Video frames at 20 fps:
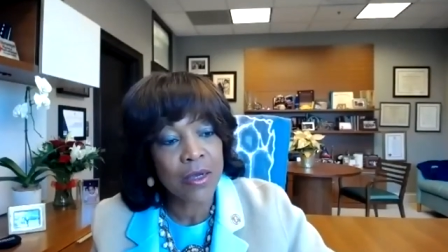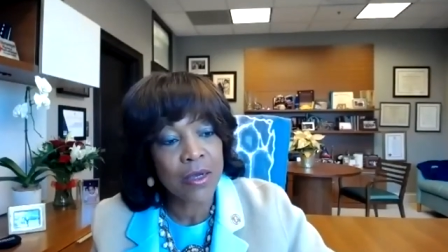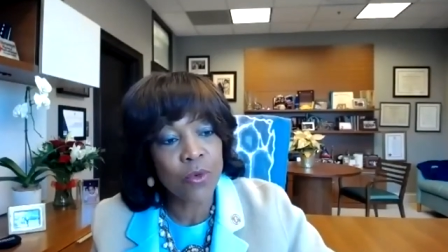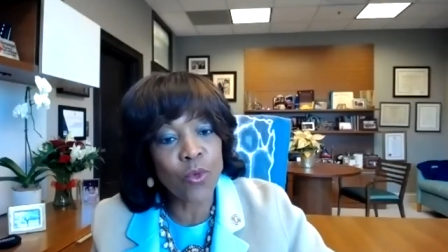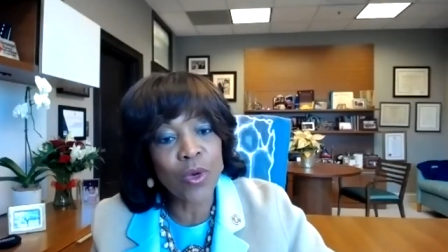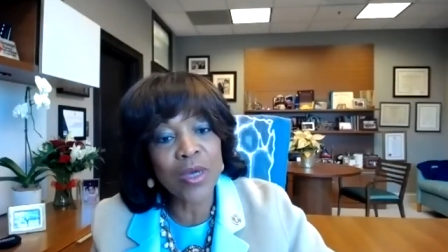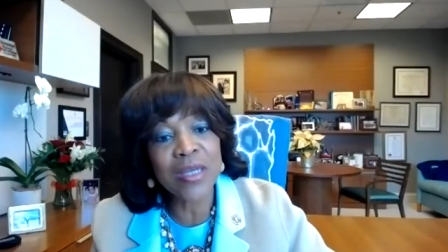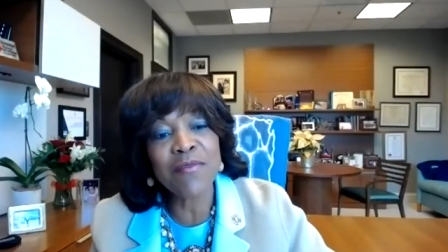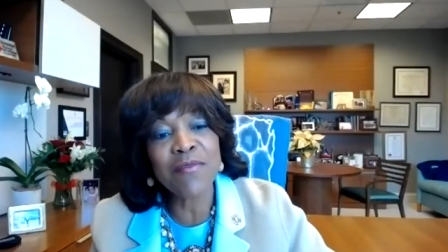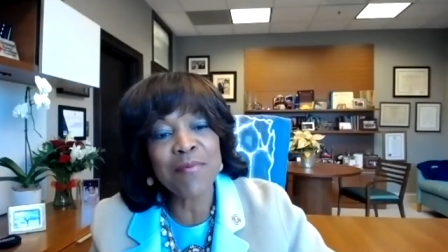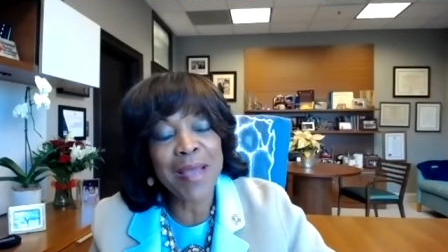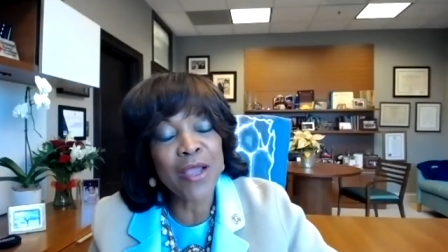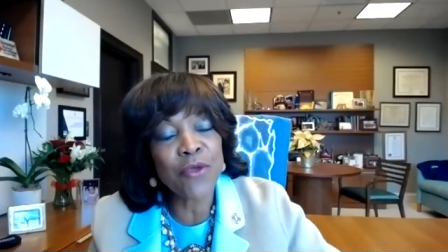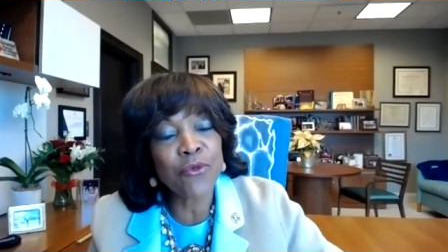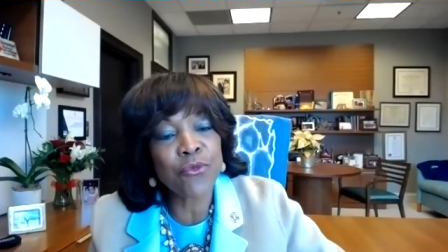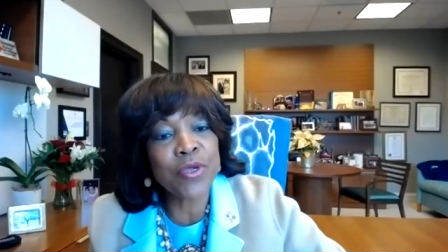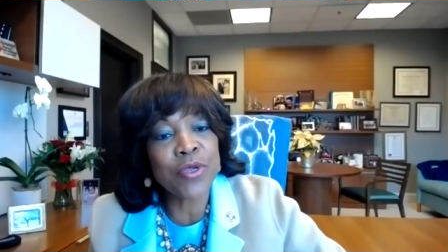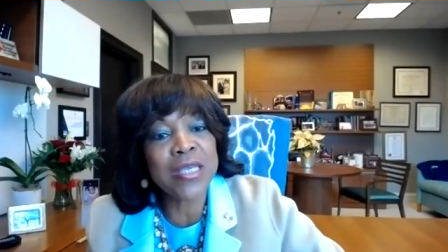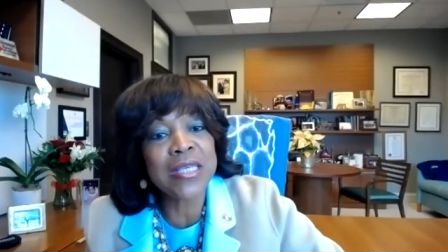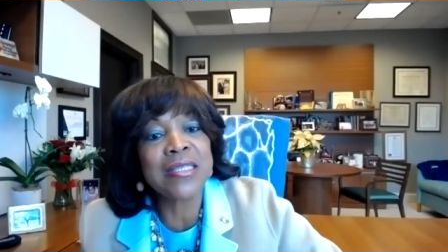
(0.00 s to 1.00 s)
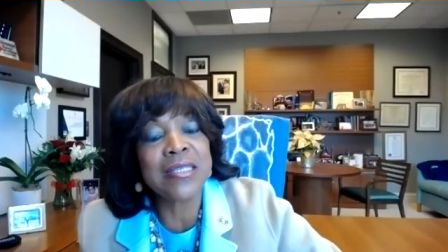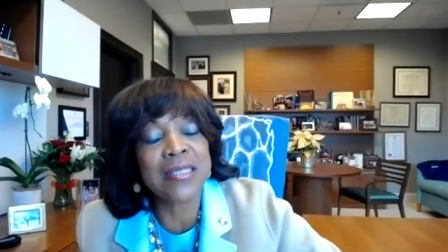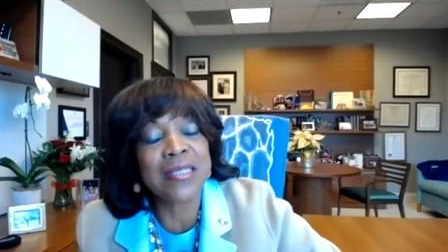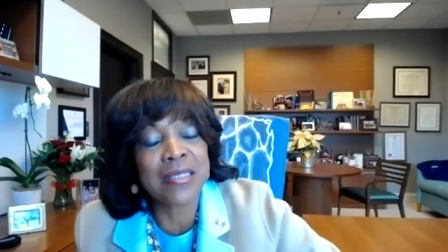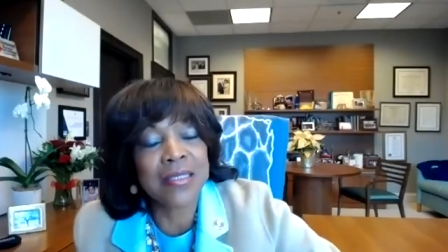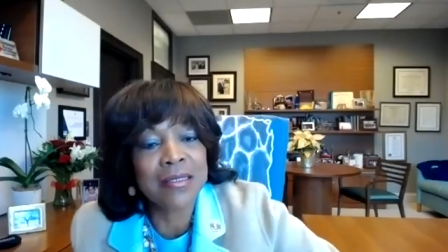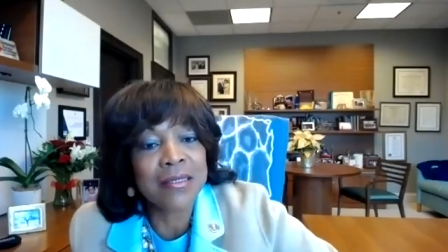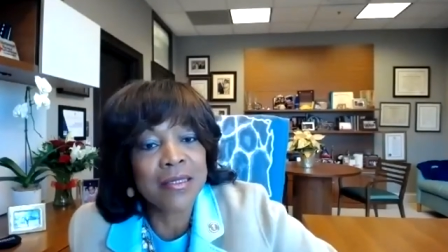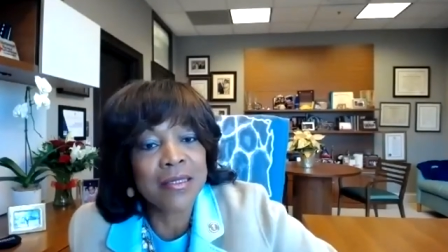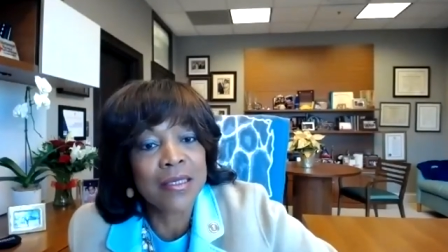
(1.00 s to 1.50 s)
One of my
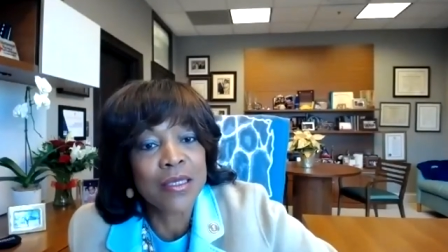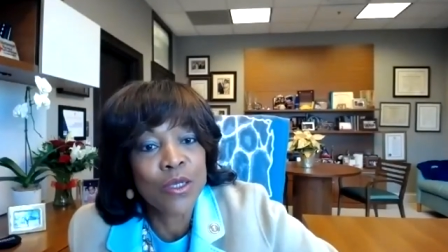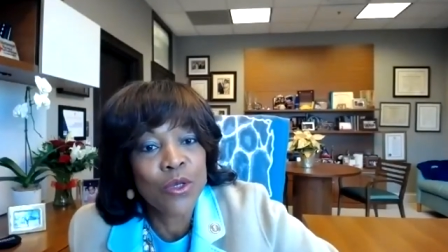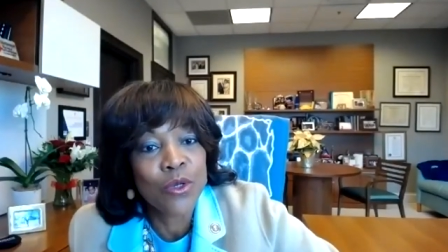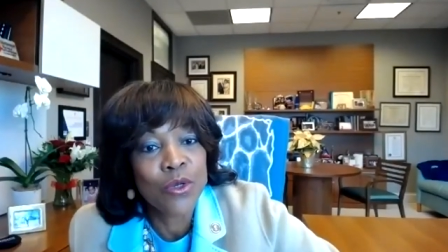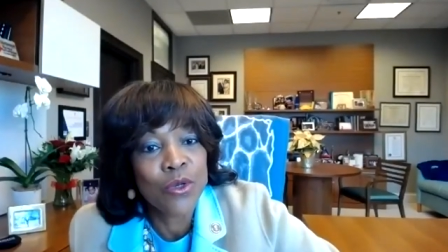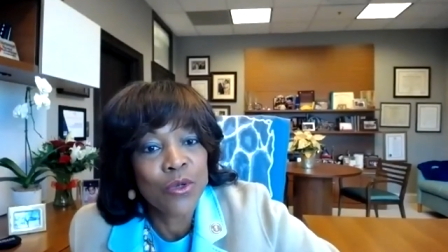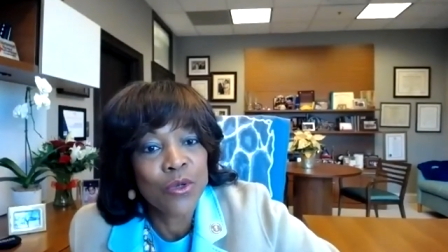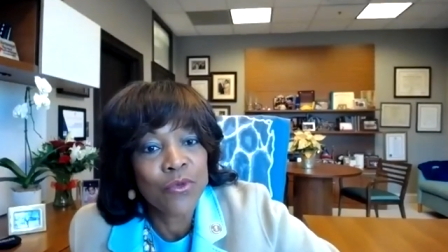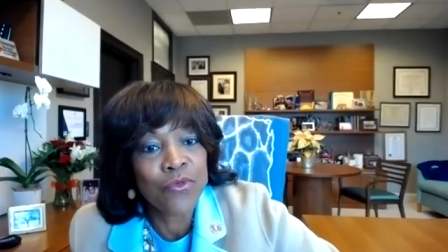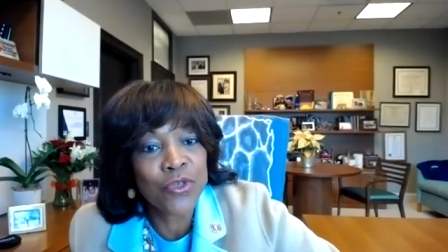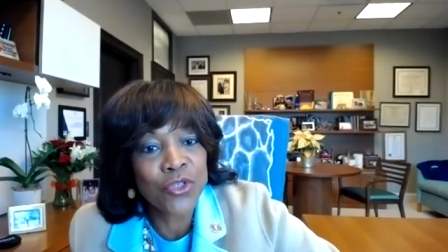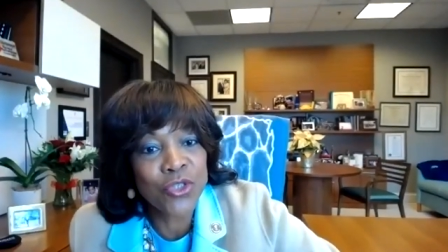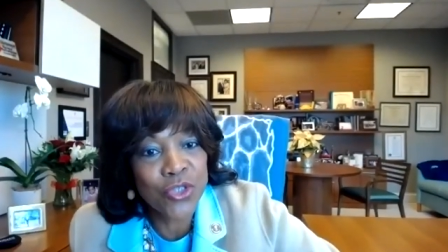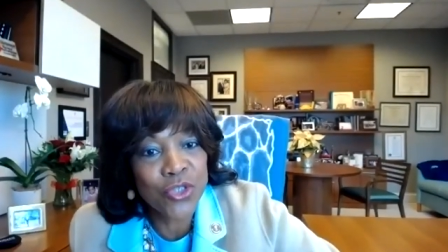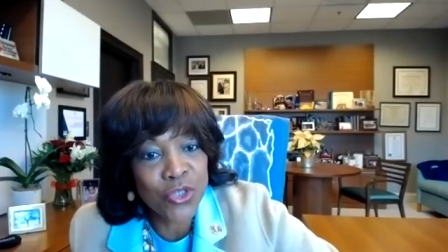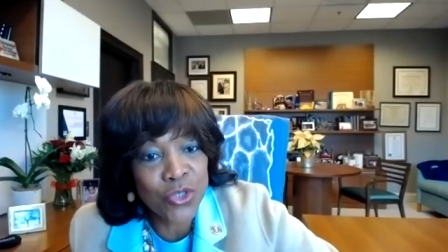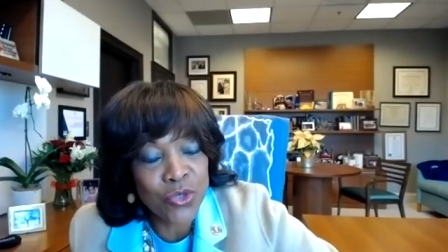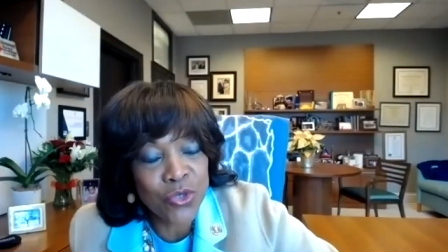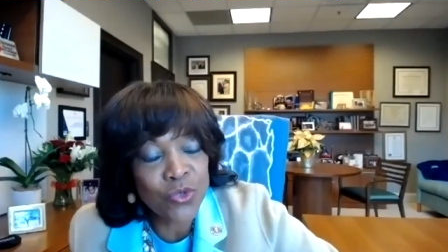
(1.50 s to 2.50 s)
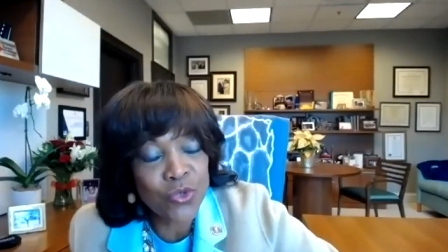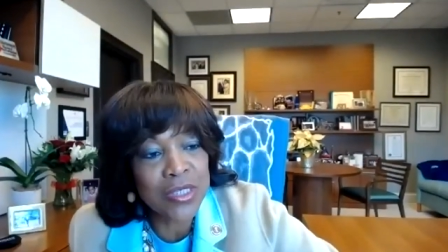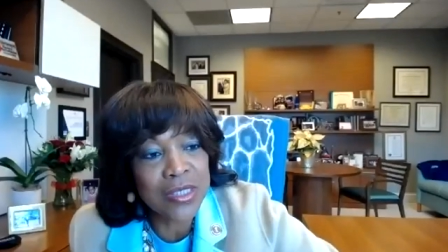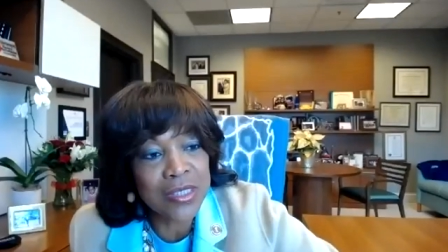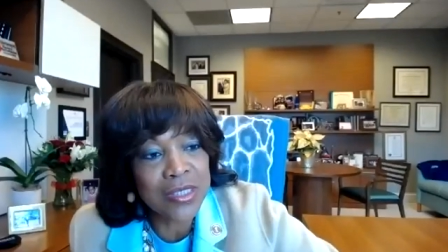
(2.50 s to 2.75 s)
reasons for choosing